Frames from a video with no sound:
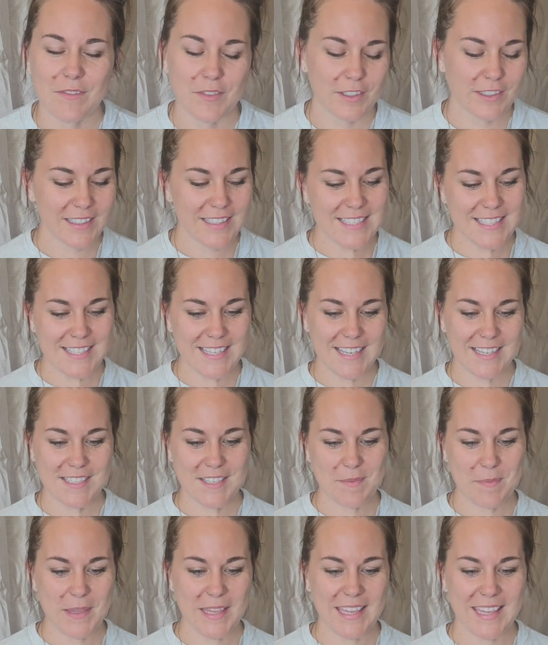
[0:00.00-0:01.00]
for listening
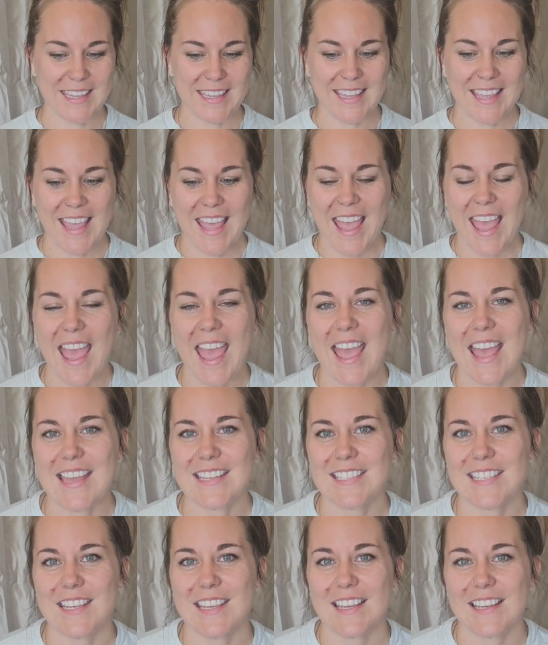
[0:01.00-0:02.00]
to me.
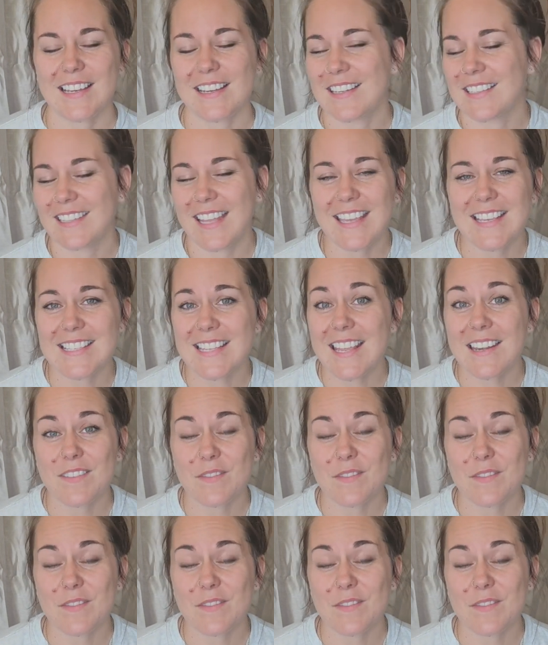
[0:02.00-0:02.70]
And like I said,